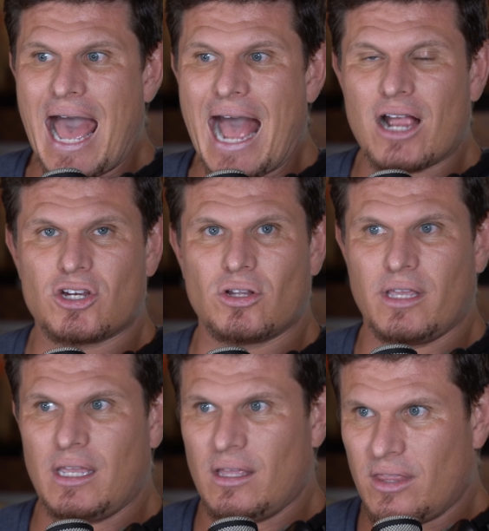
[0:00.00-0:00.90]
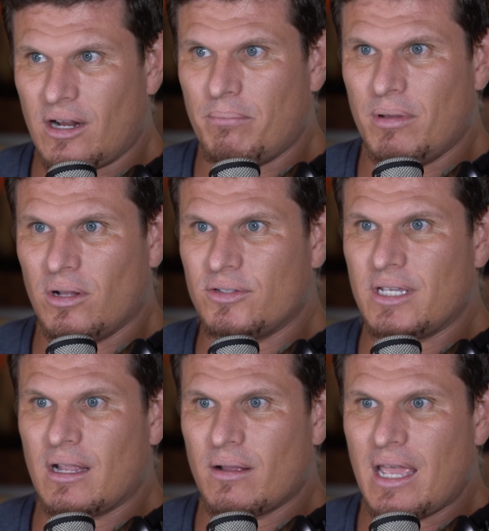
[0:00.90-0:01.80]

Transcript: actually they're building.